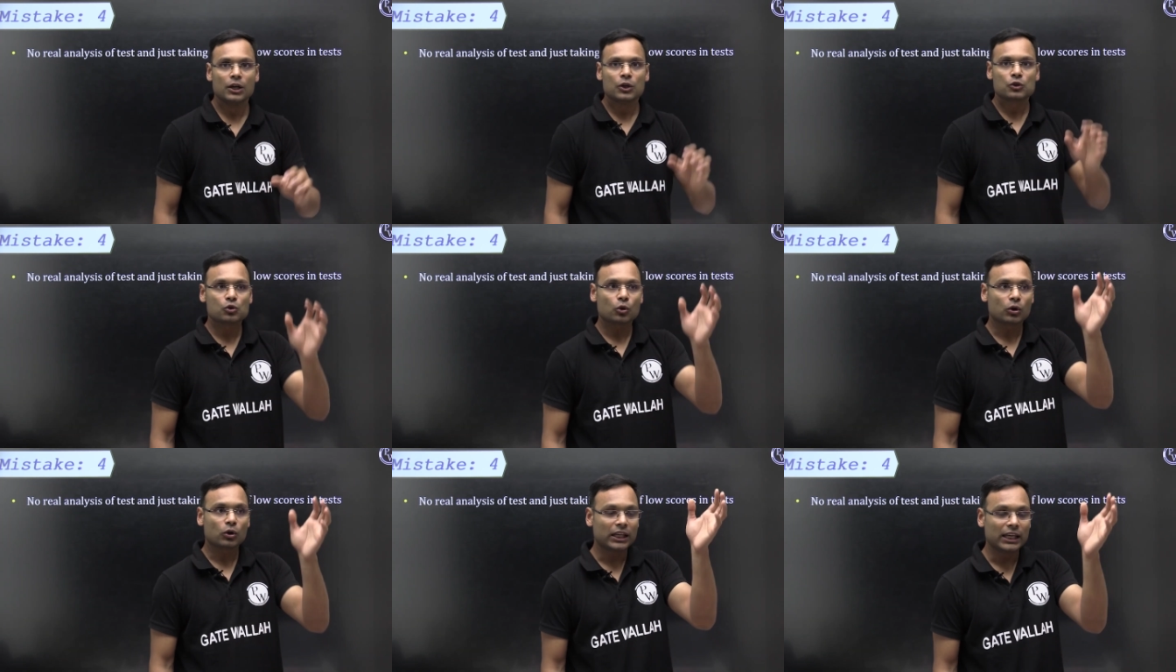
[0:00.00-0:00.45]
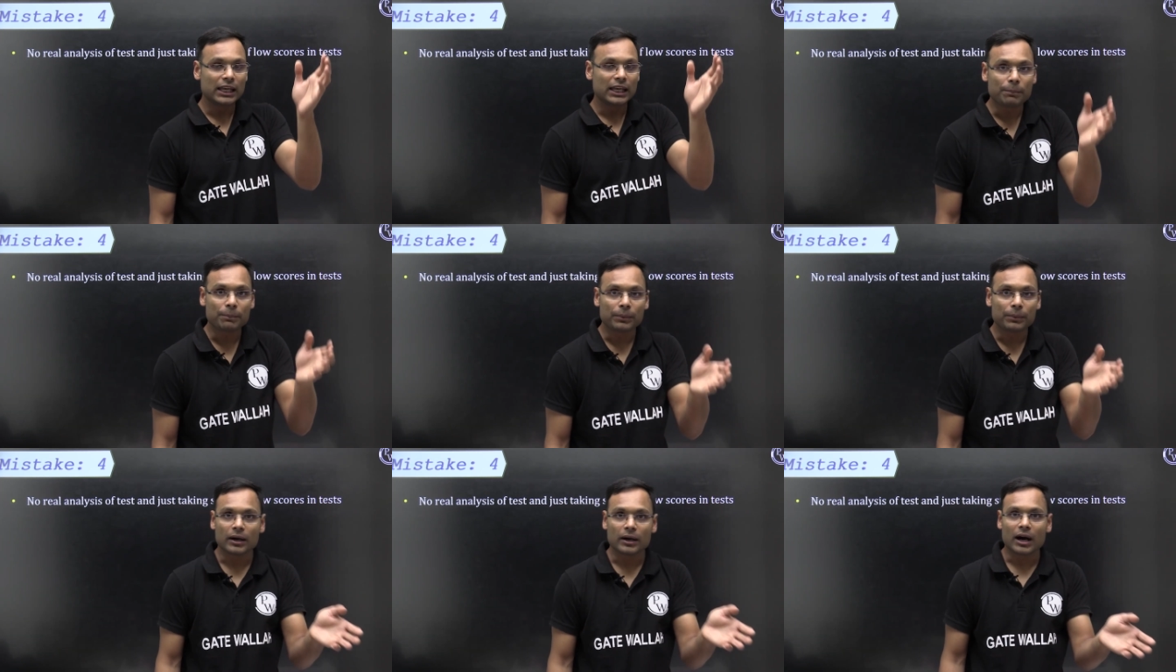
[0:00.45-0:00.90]
So
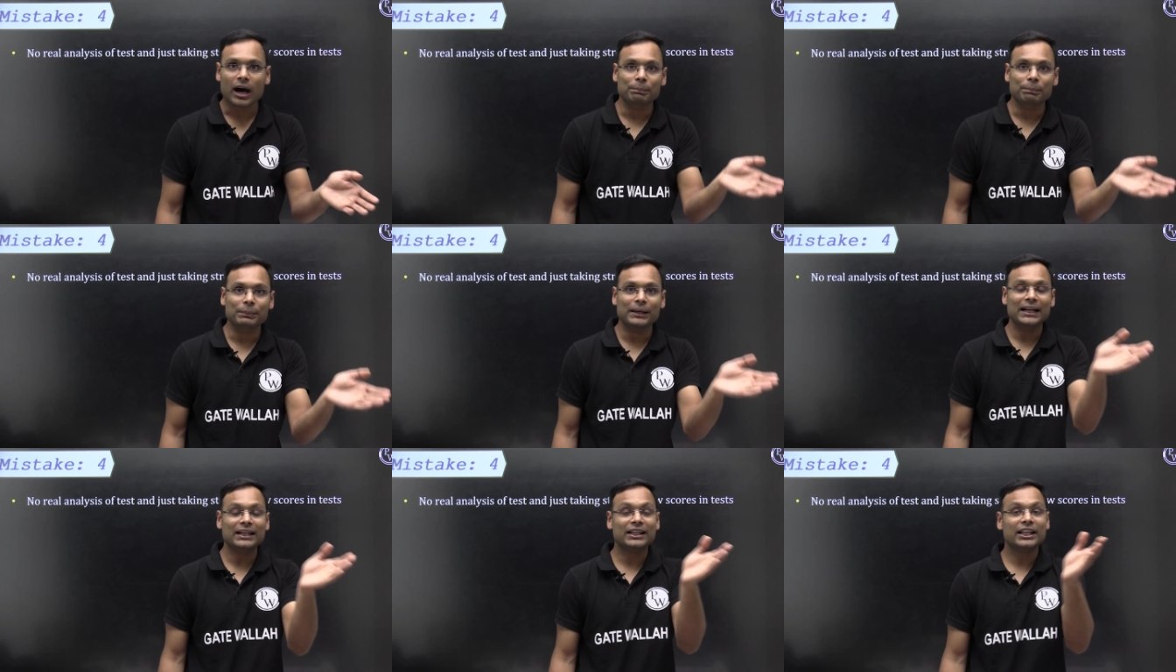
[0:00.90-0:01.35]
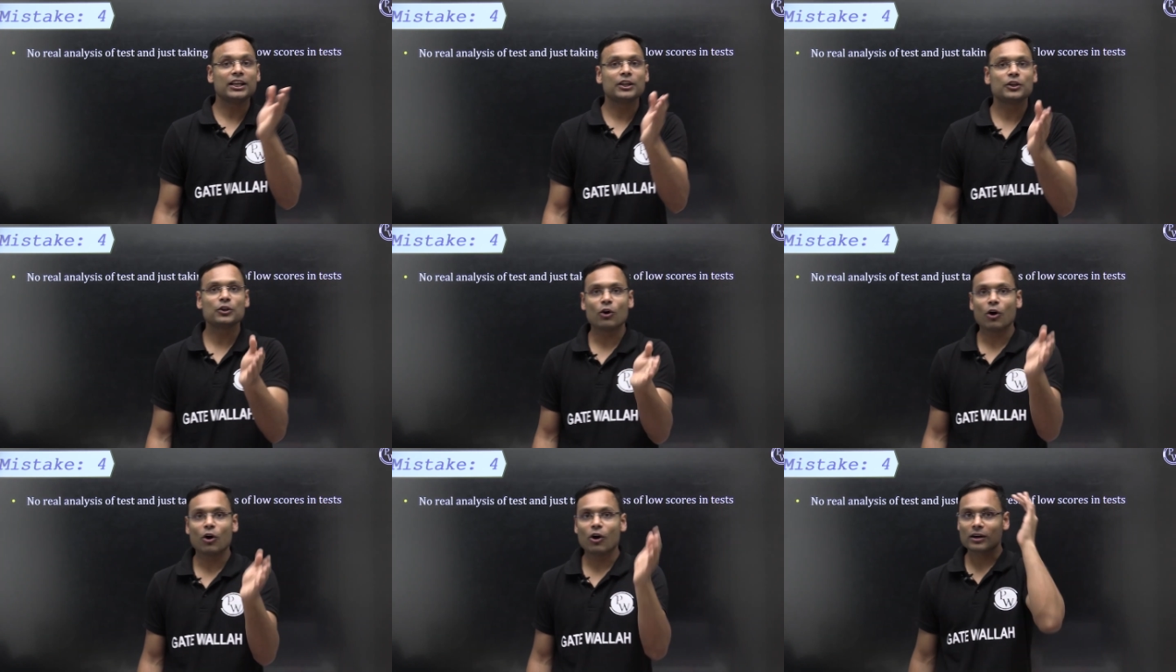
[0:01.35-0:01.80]
keep
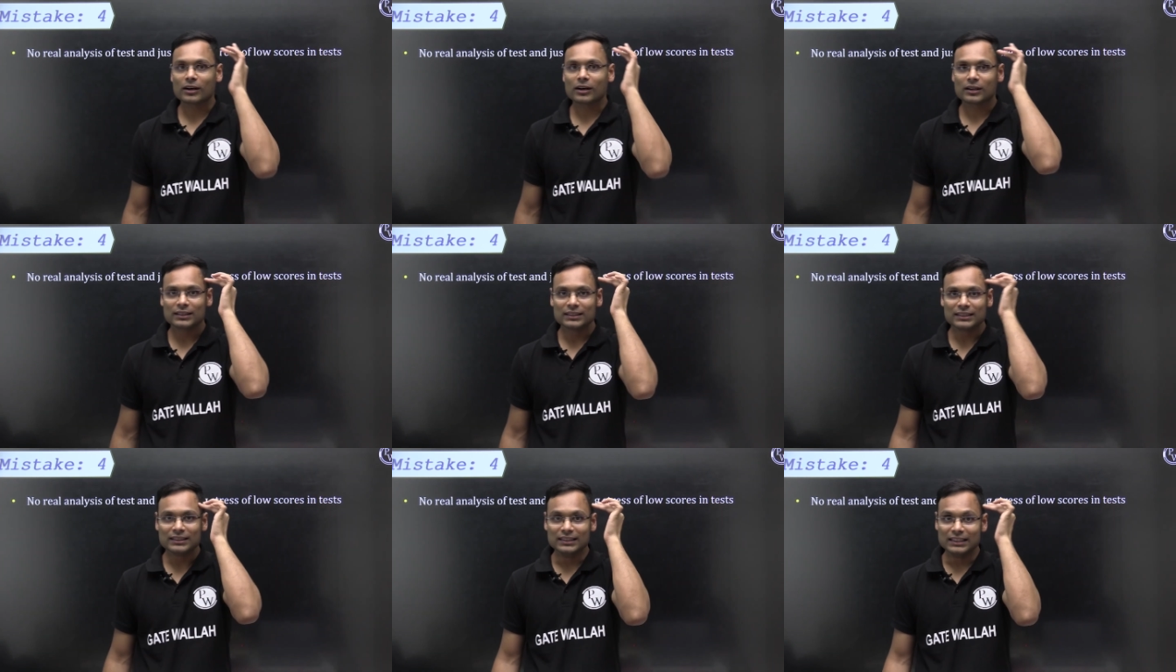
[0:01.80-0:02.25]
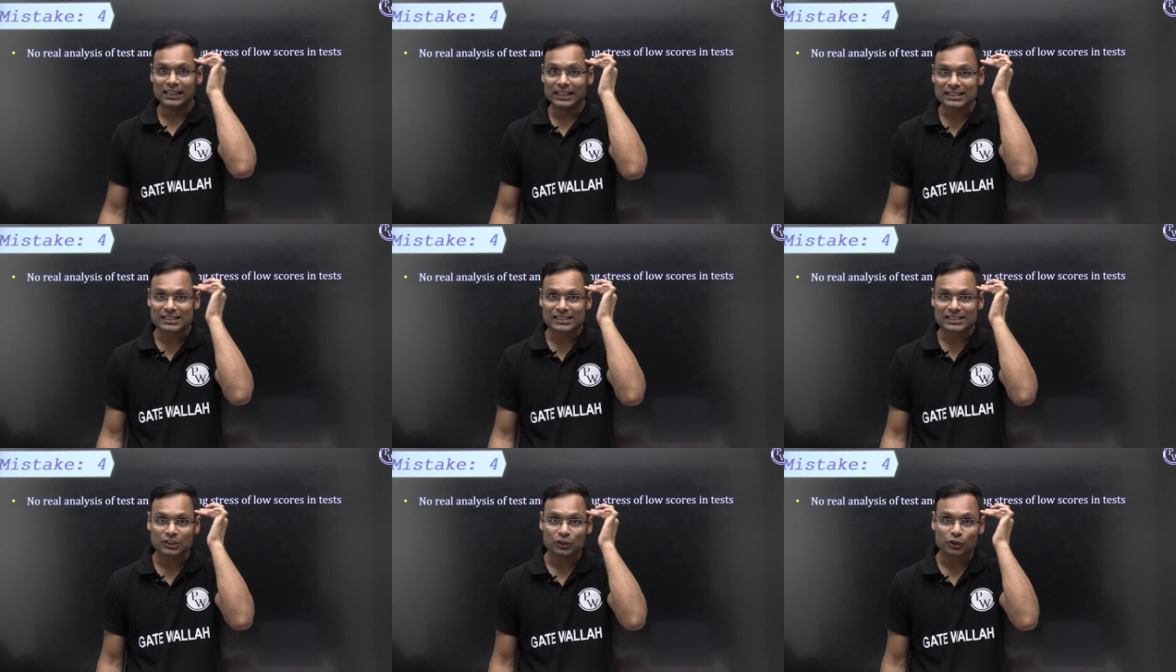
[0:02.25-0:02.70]
updating your
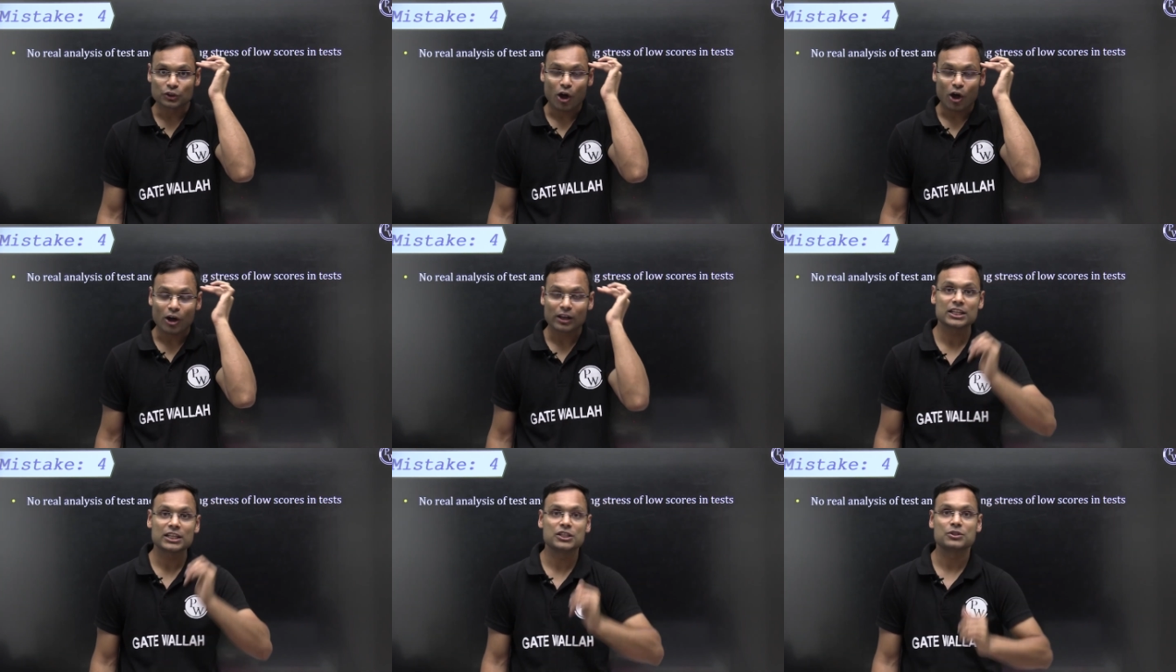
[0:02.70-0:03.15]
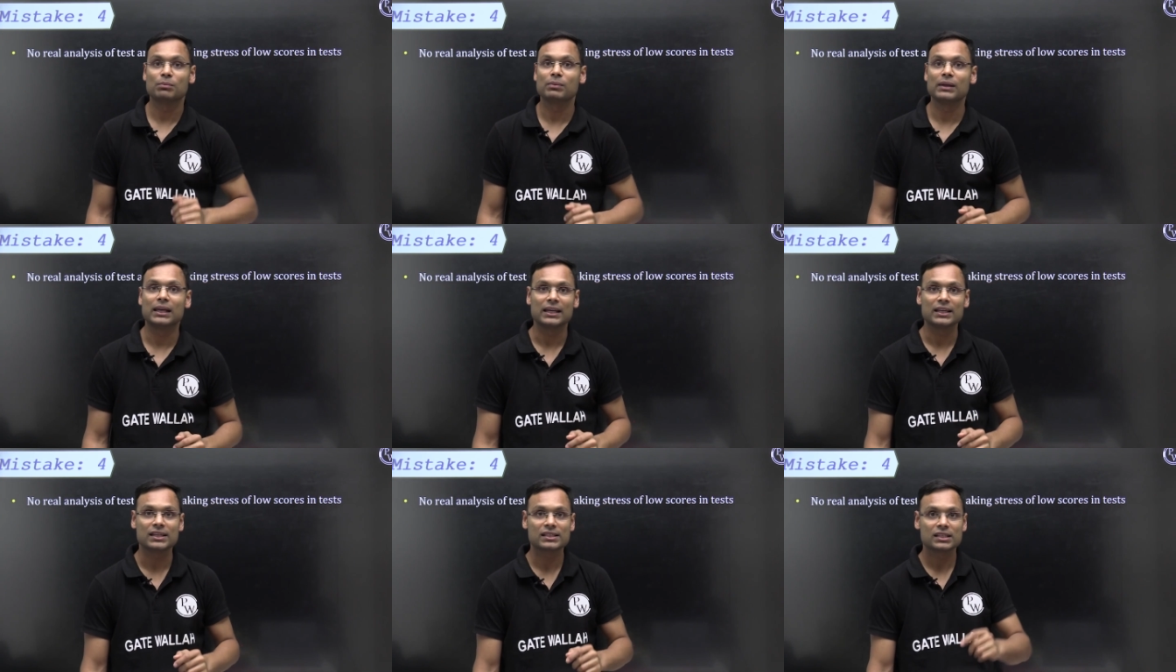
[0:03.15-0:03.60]
this knowledge
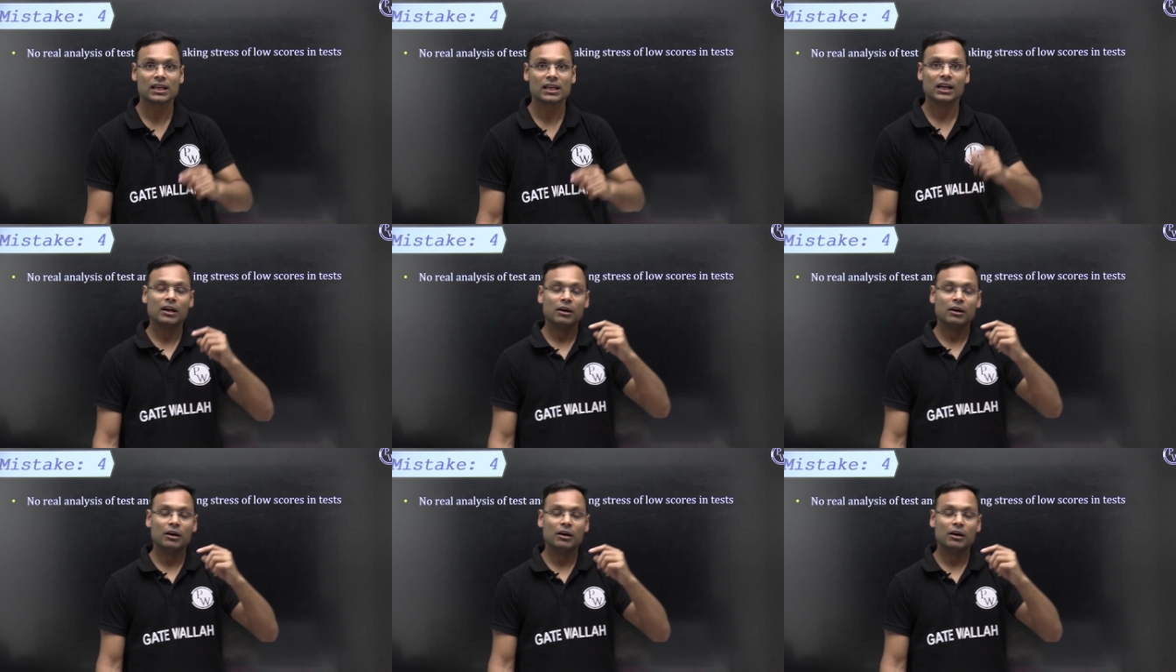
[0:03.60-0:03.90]
base